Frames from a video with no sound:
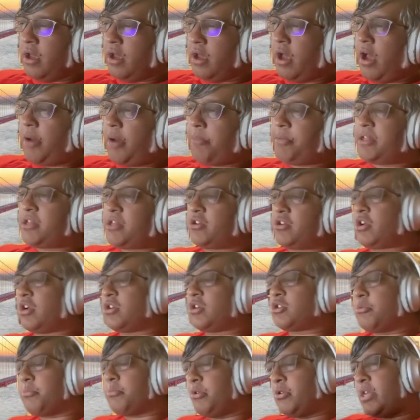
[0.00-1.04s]
But there's
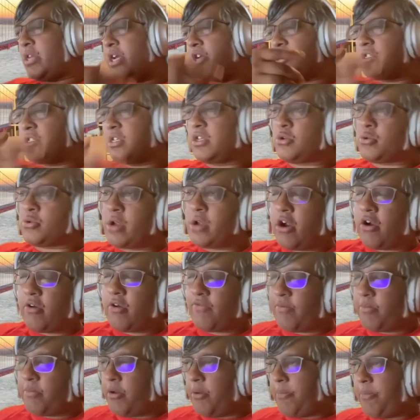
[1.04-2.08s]
also mutations that you inherit
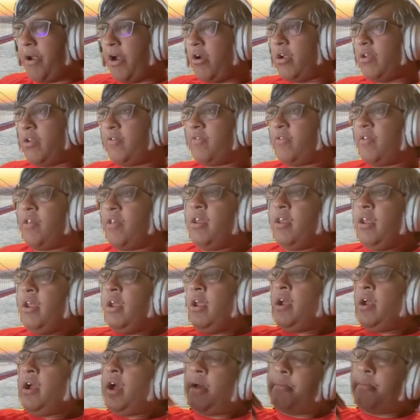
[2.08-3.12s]
from your parents.
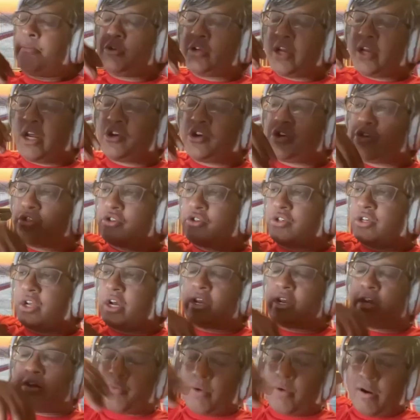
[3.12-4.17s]
Mutations are
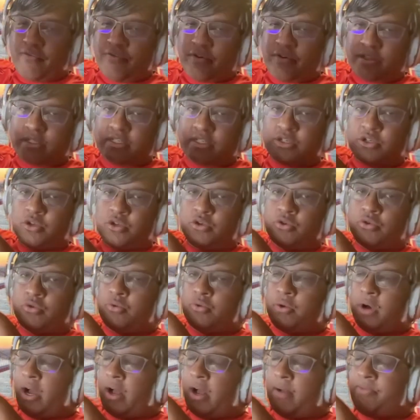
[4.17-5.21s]
done in reference
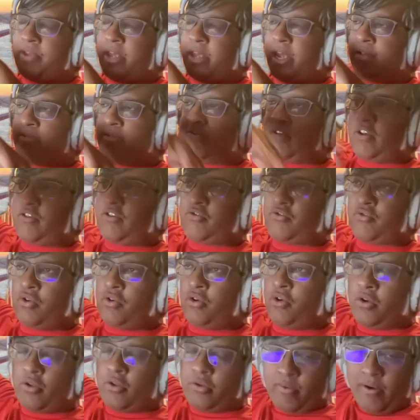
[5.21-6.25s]
to the ancestral
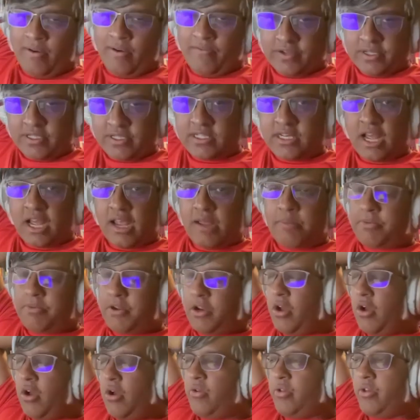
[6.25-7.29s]
or the reference type,
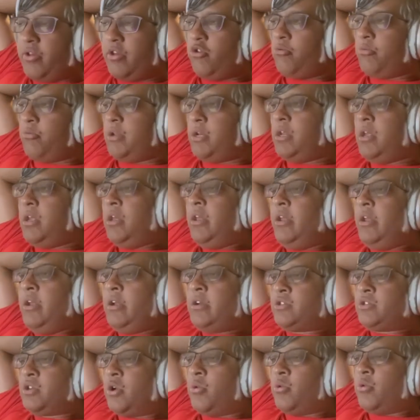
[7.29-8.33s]
the human.
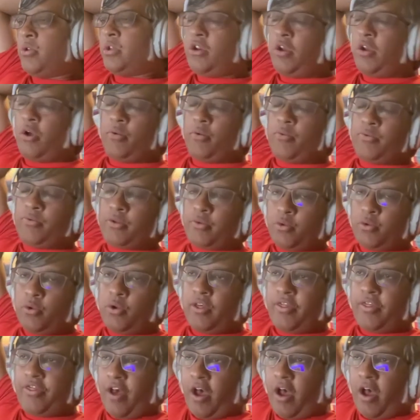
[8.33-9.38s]
So, the rule
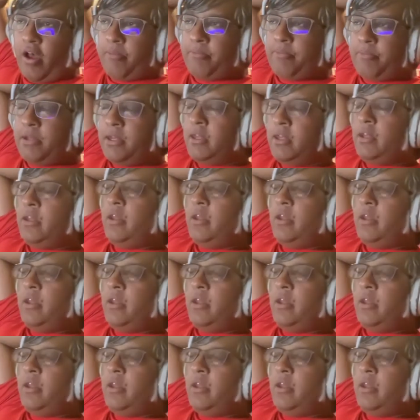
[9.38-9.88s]
of thumb